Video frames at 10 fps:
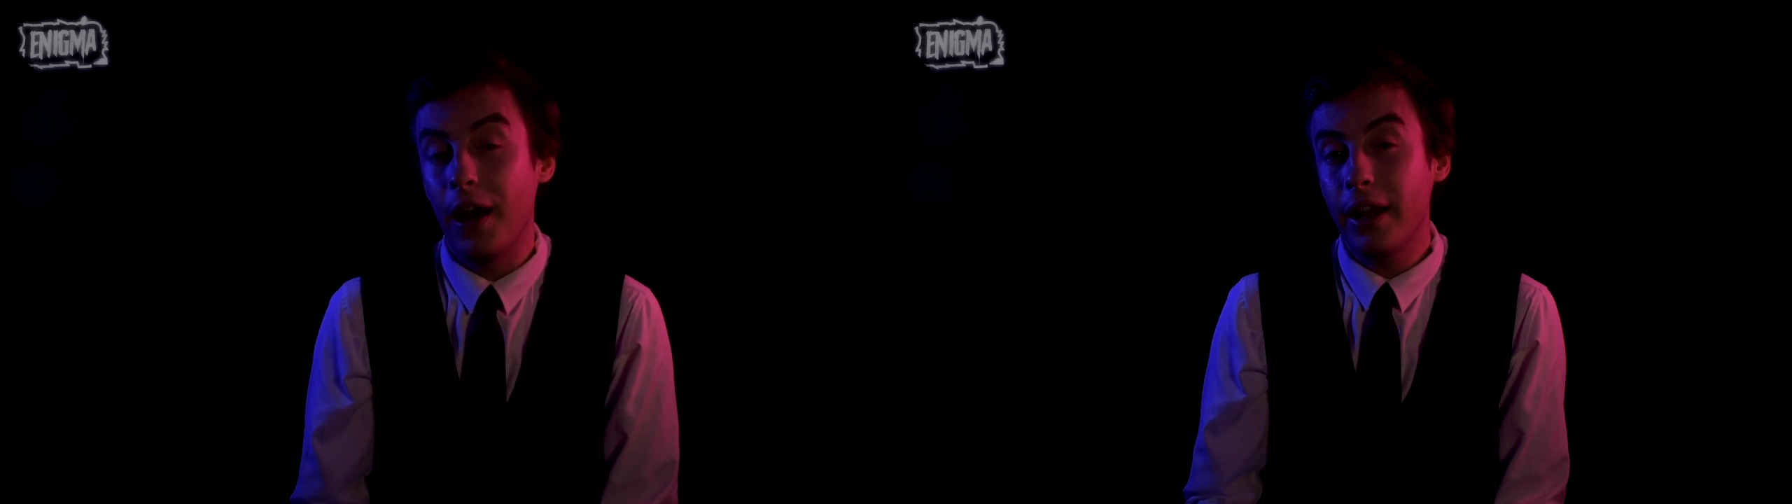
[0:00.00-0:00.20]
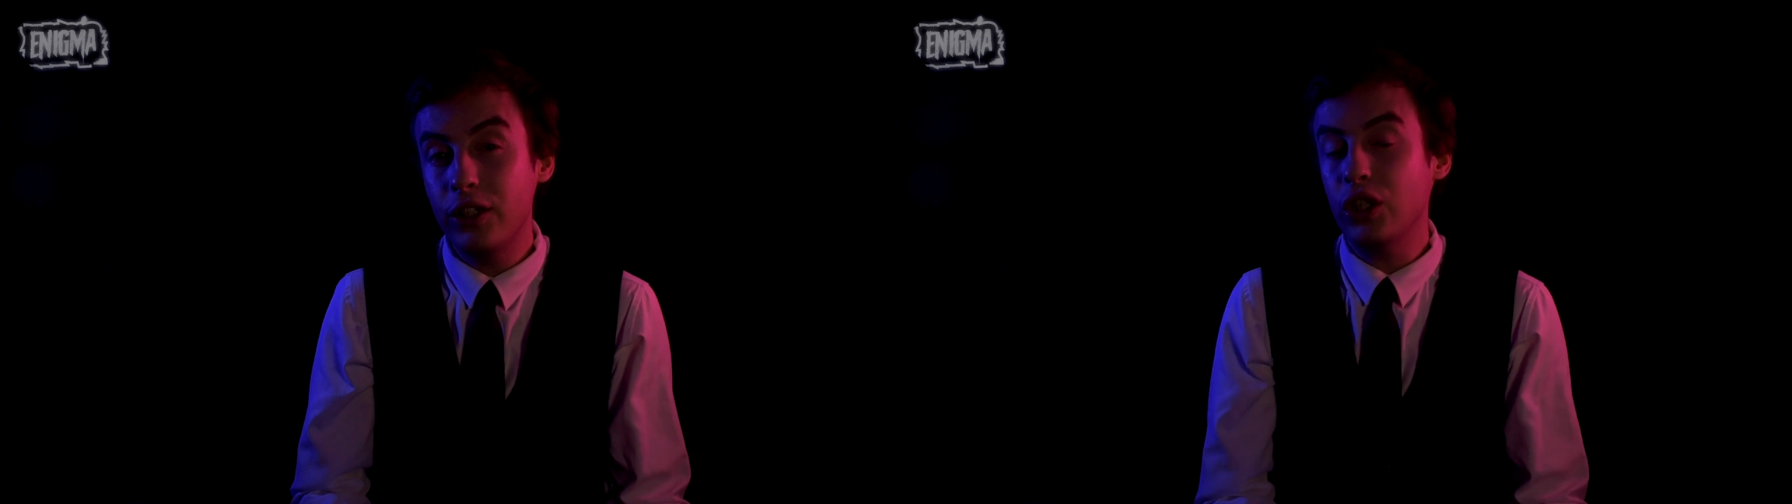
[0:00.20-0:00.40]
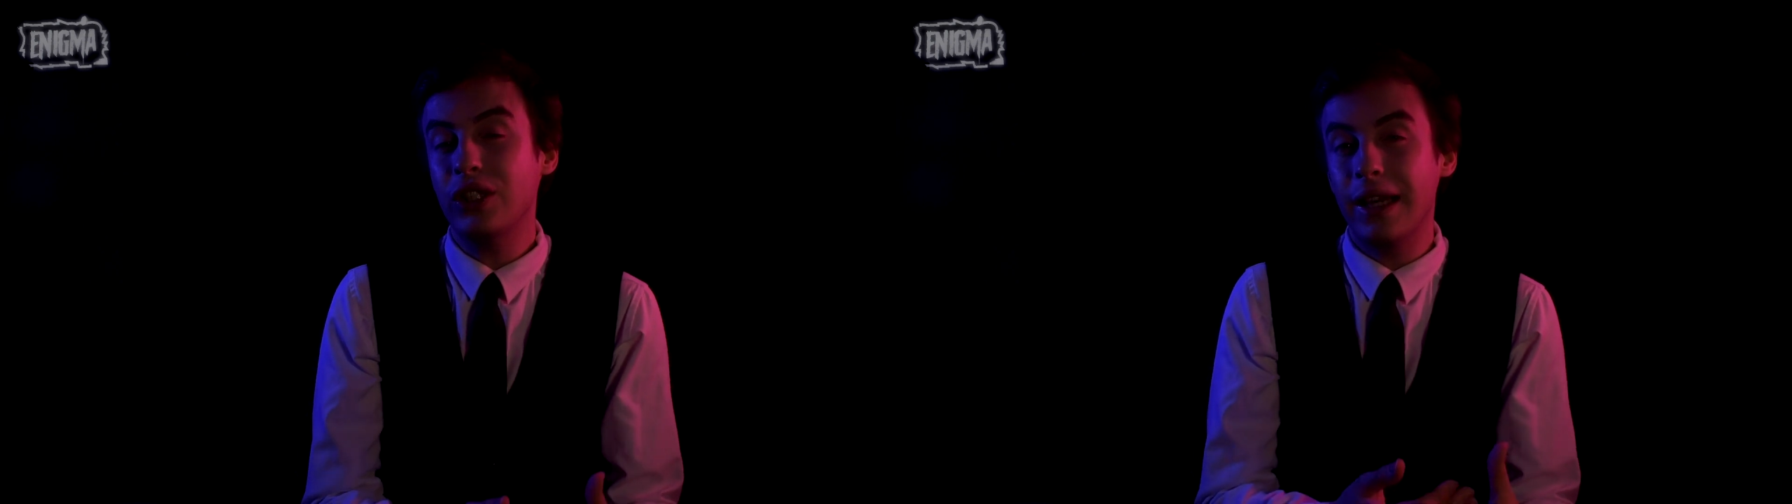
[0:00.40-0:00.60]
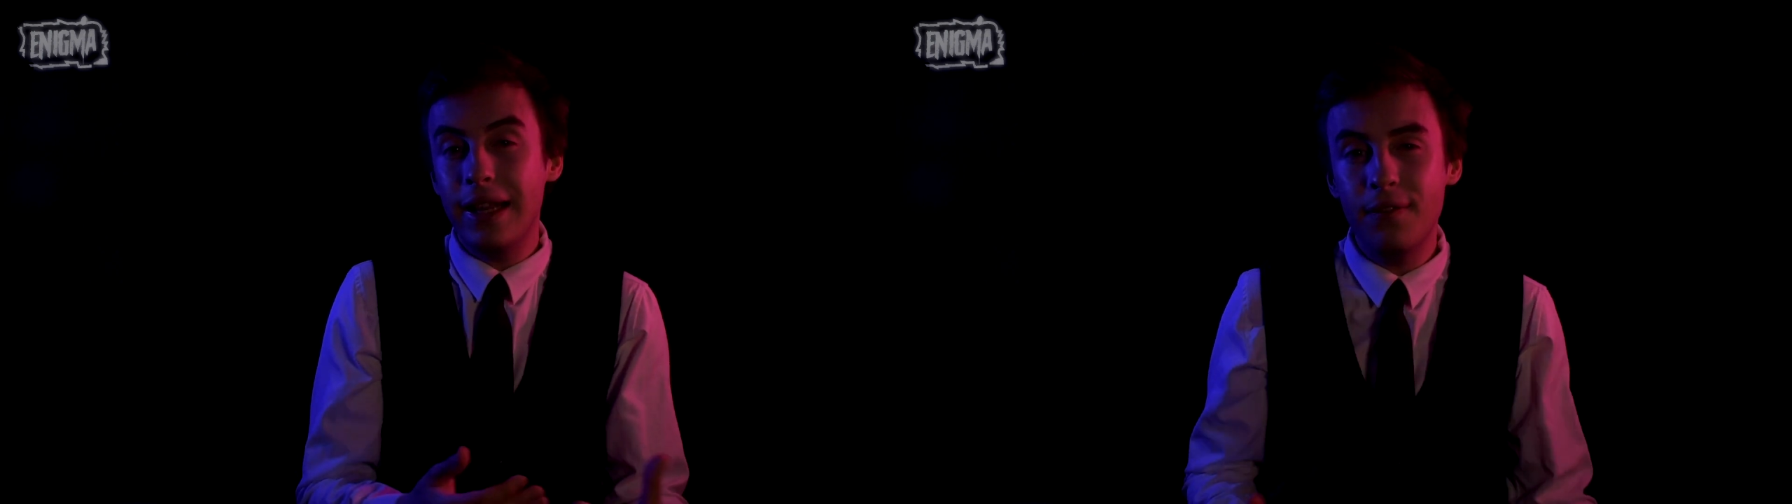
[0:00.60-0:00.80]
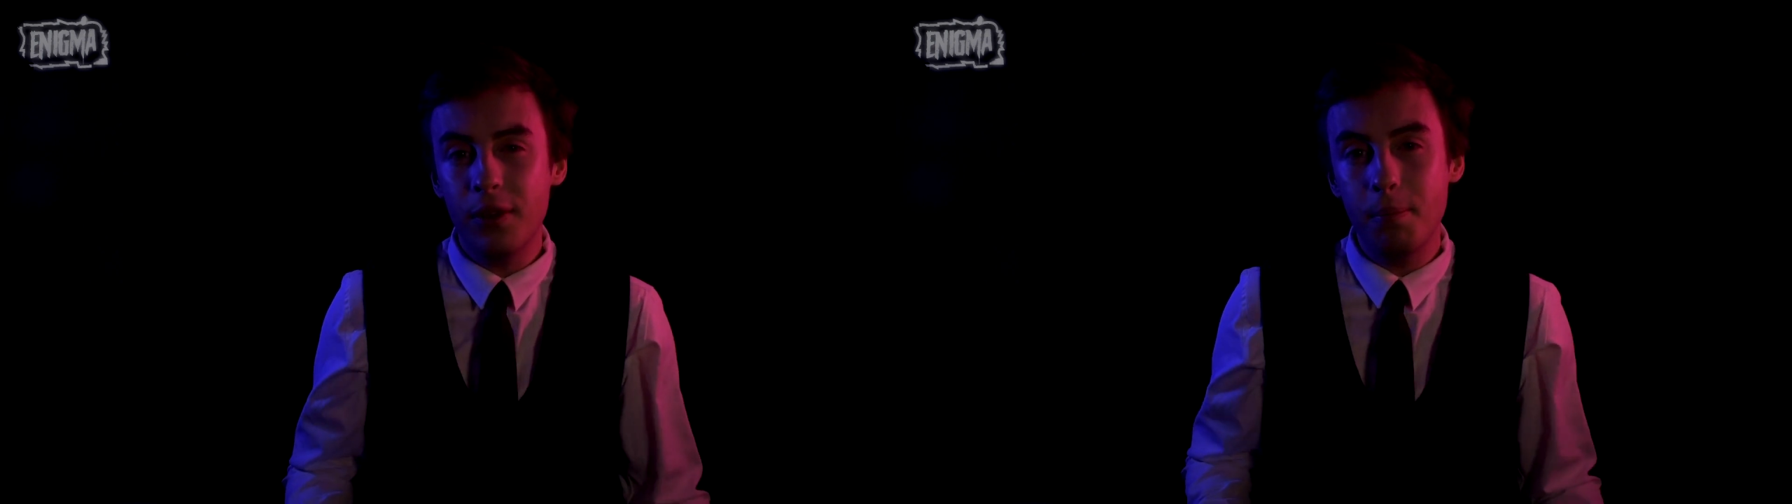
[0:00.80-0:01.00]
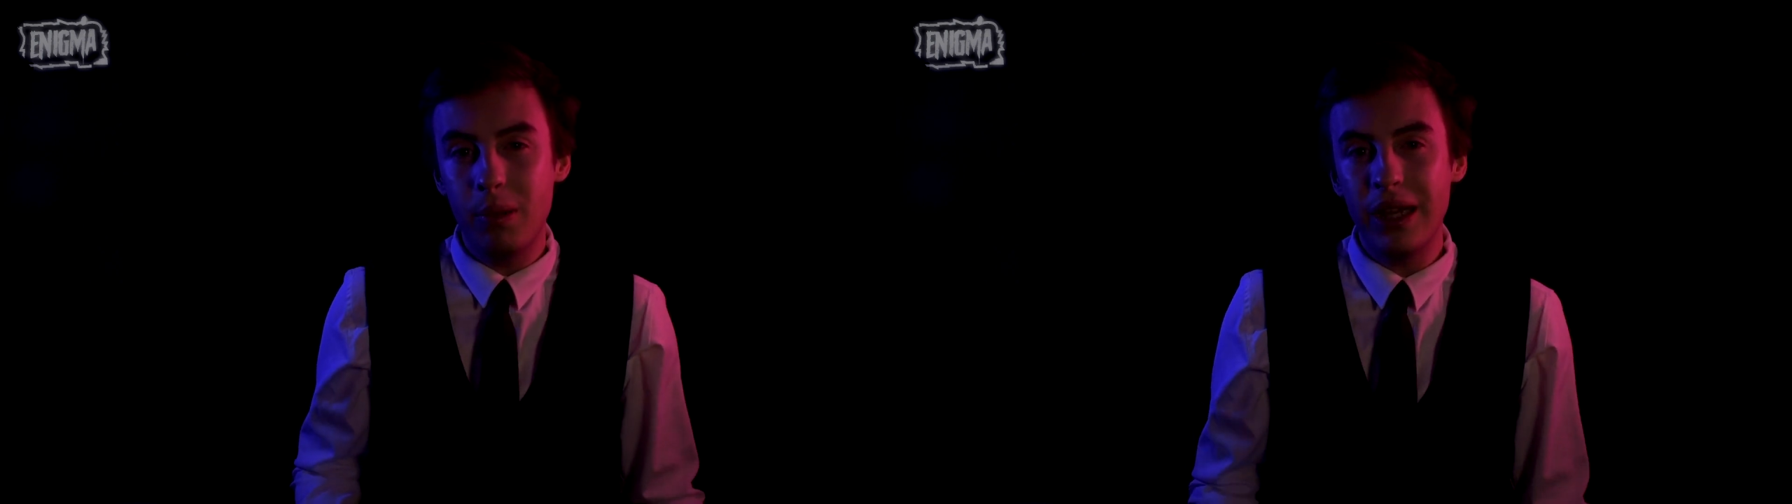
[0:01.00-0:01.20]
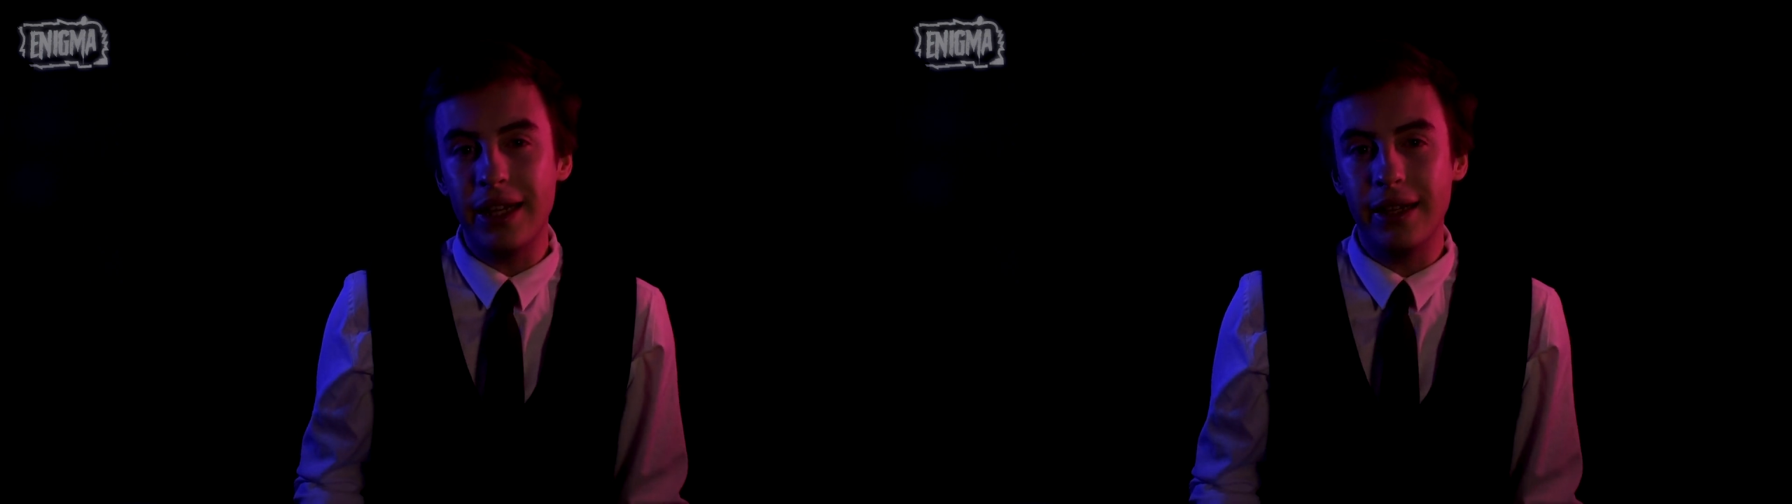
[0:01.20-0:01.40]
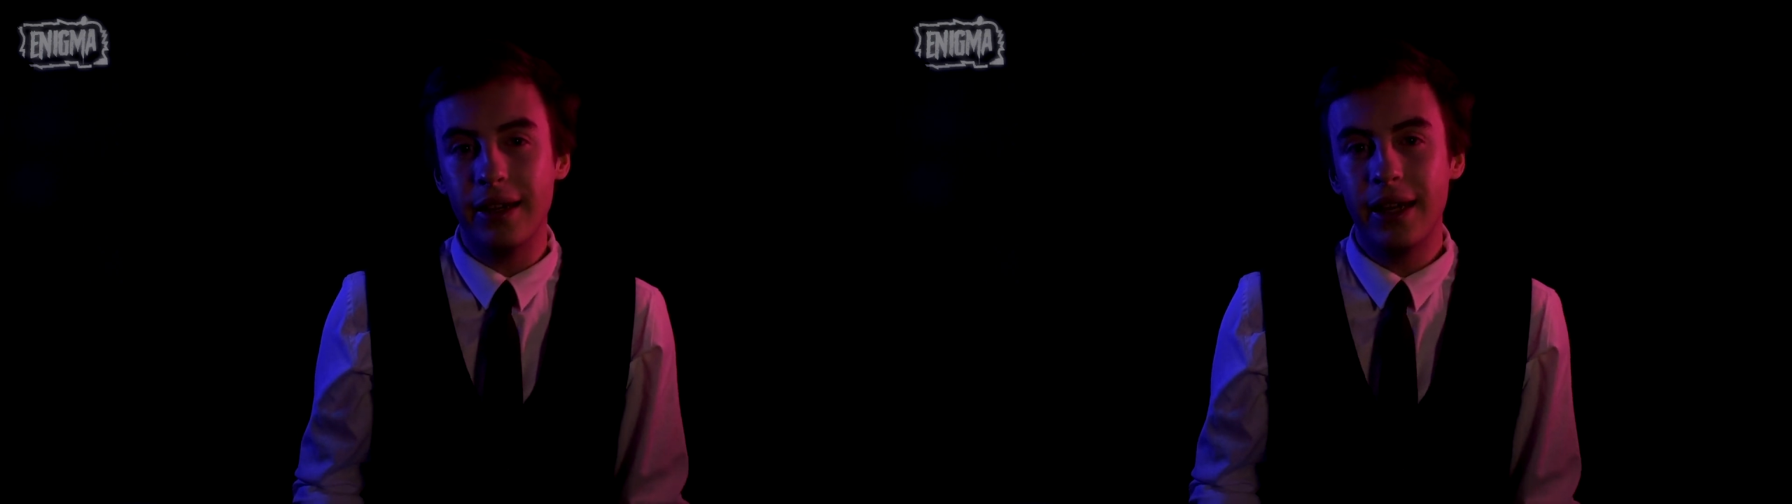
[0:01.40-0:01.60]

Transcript: and I just leave them be.